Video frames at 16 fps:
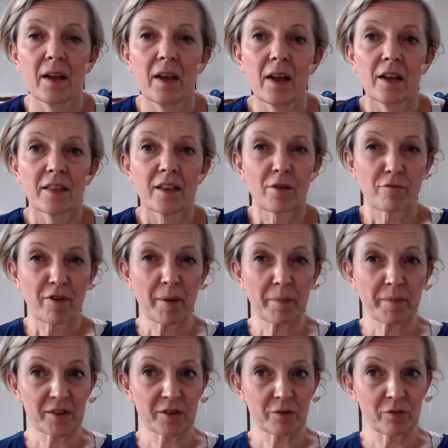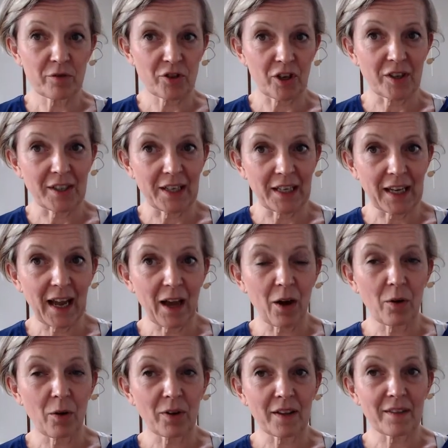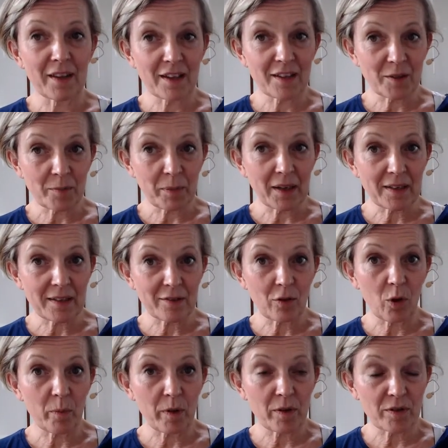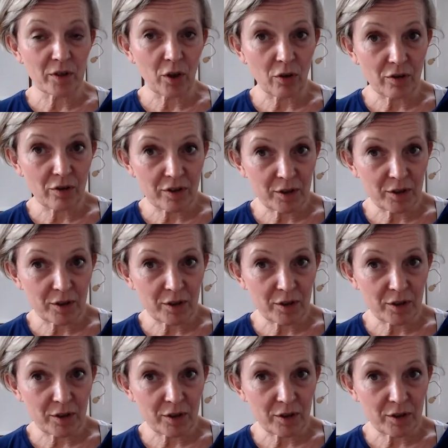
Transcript: Their ribs are sort of jutting out, and this places almost constant